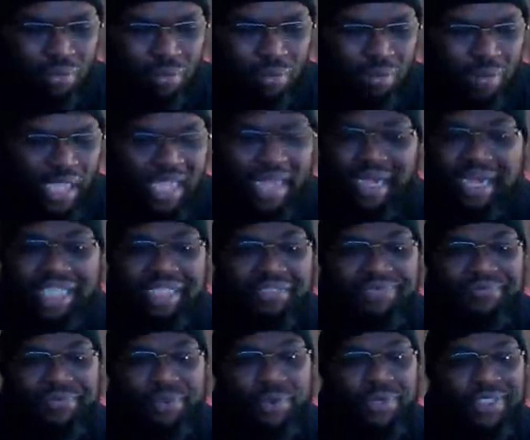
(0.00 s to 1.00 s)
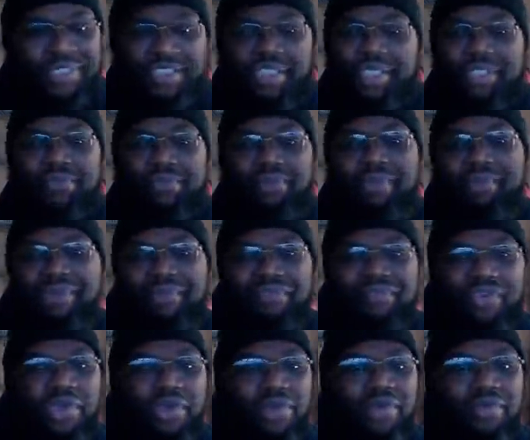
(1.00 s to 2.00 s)
least 4 to 6 women
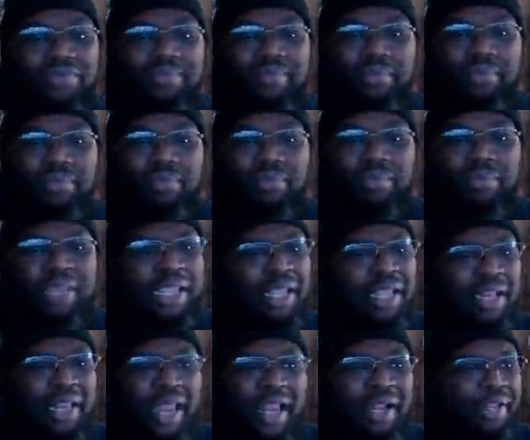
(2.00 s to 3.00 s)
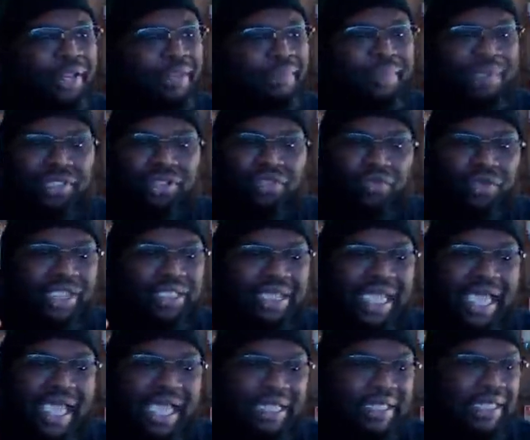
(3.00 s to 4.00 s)
involved. Meaning there need to be 3
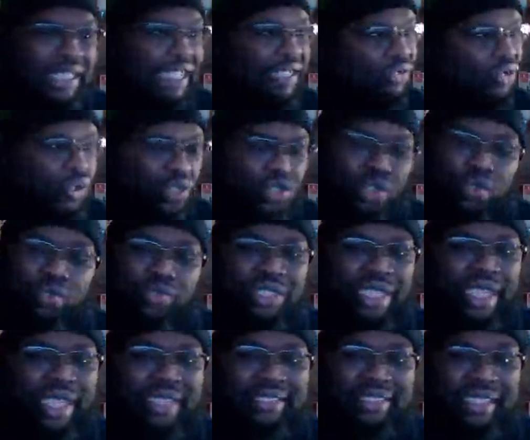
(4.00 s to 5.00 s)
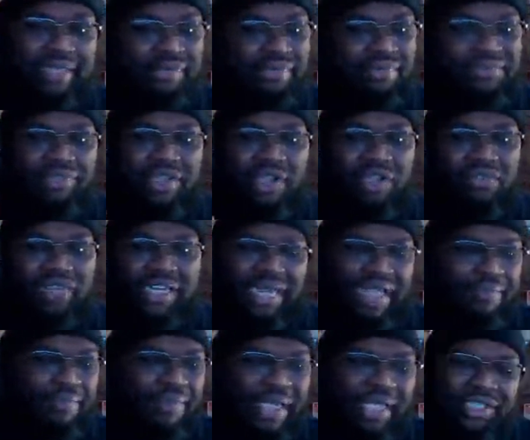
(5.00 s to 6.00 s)
tag teams or 2 tag teams involved in
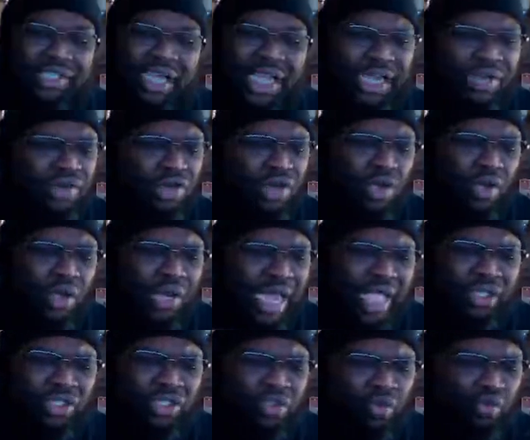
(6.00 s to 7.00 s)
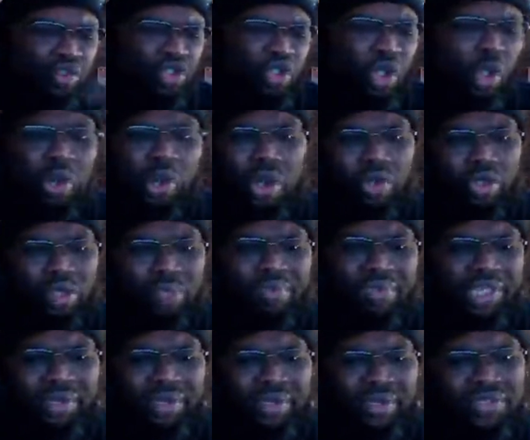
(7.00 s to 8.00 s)
that match. Not 2 solo
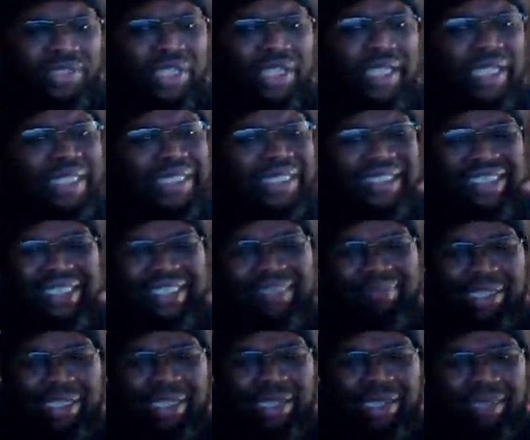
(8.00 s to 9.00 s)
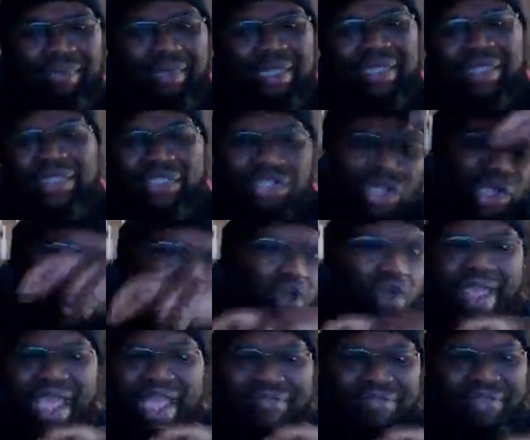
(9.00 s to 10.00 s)
competitors teaming up to
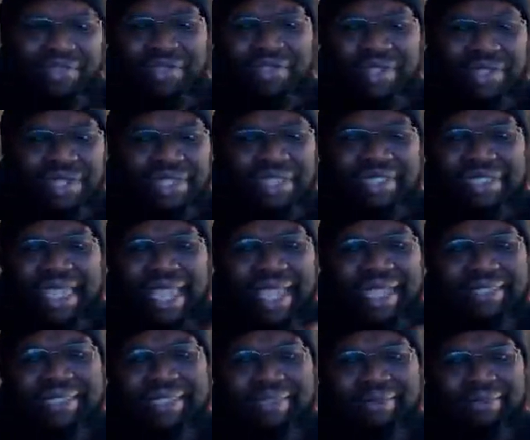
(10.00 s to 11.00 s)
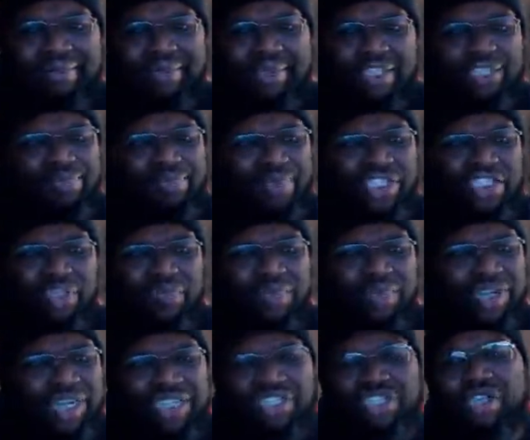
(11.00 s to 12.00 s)
go after tag team competitors, especially
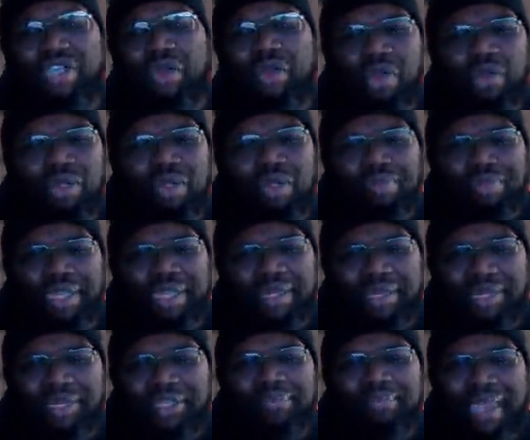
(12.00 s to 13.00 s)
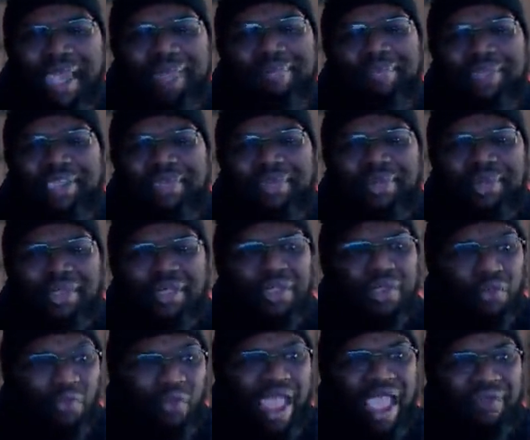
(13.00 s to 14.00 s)
when these solo competitors might be
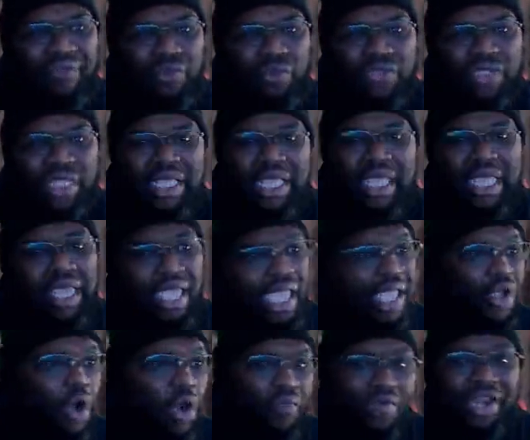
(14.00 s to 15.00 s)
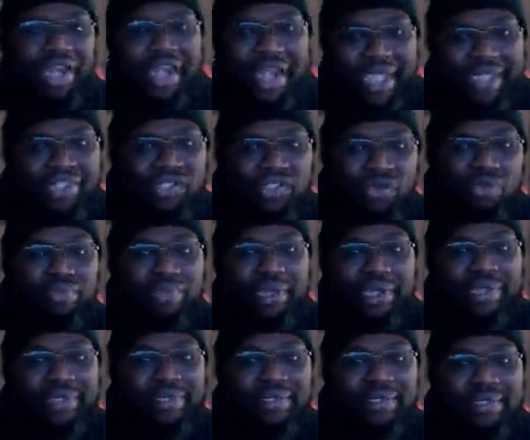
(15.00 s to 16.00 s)
rivals over the next 2
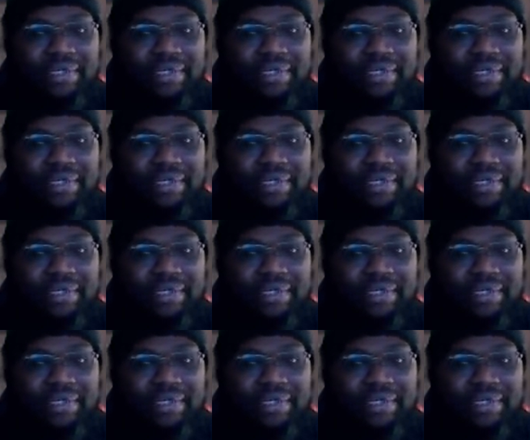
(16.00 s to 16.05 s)
months.